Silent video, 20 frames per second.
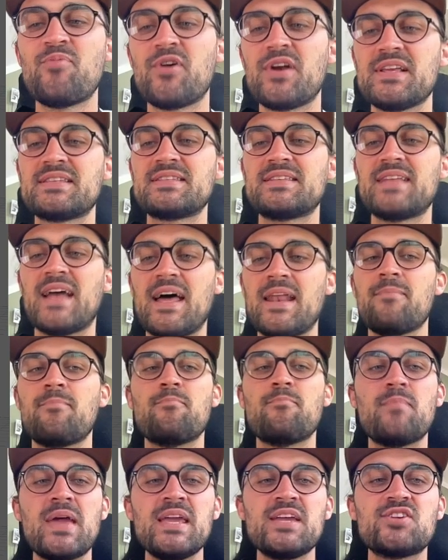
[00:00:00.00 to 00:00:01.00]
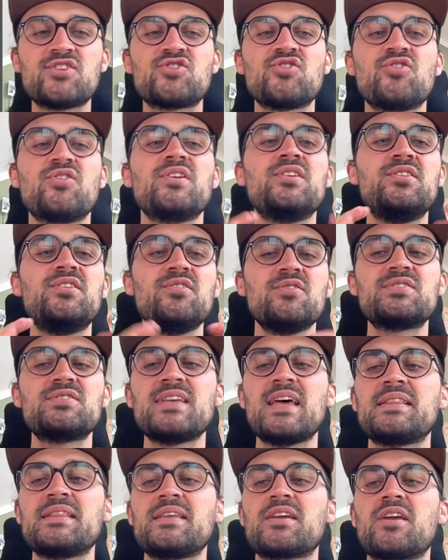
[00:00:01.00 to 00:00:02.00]
is done, make sure you
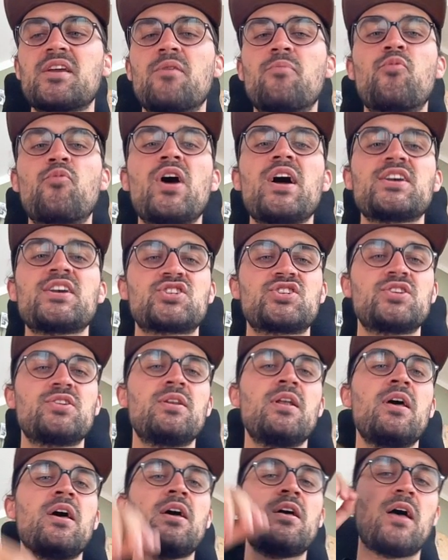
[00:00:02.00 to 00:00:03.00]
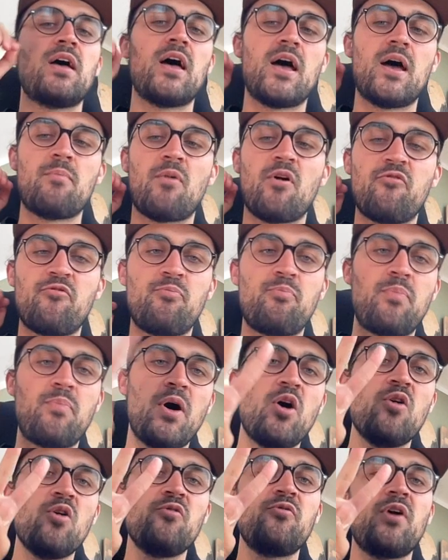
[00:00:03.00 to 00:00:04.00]
set the compression of
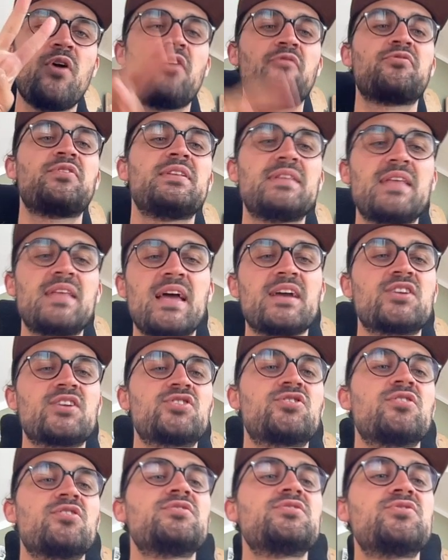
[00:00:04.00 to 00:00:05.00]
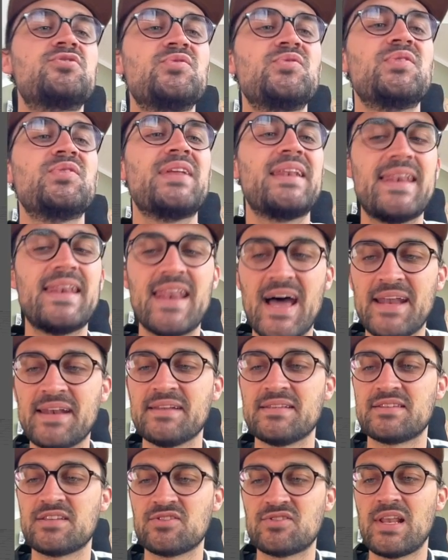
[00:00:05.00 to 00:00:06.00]
both of the textures to
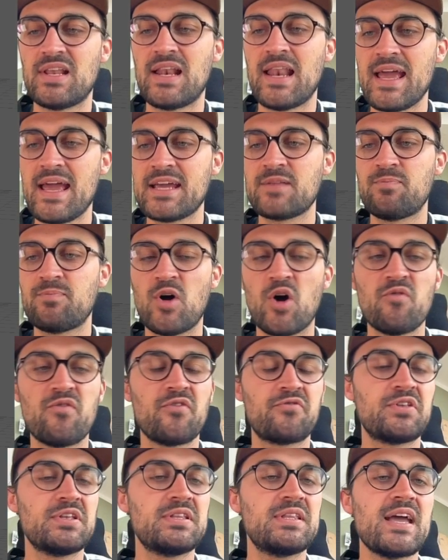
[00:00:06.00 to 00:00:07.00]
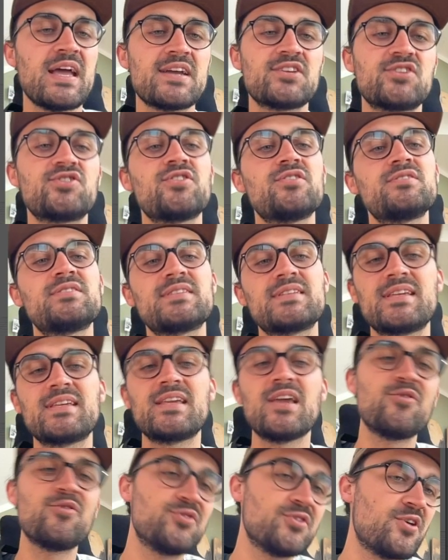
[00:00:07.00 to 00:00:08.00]
none. So select both of the textures,
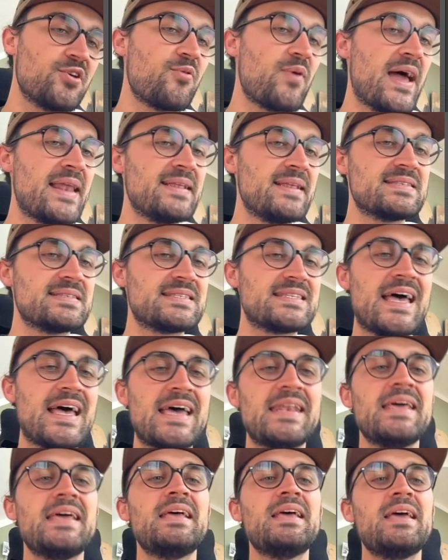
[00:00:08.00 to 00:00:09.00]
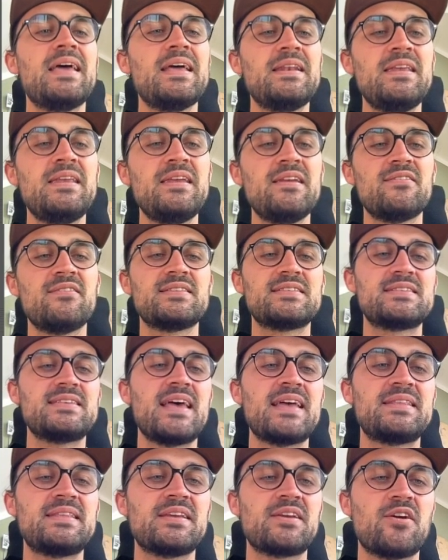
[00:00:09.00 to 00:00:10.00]
go to the right hand side, and here
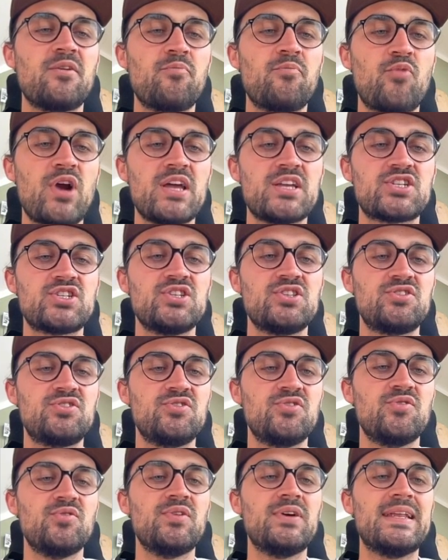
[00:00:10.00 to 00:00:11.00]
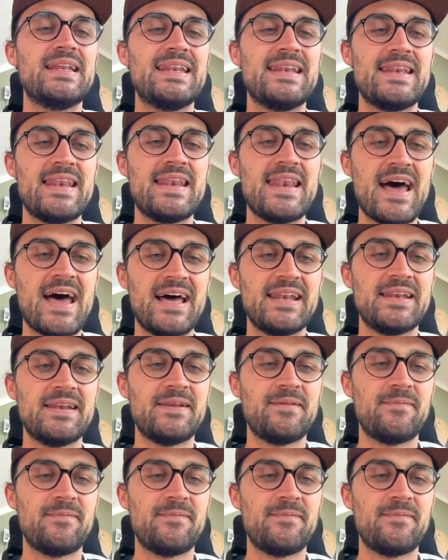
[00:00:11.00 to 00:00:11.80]
set the compression to none.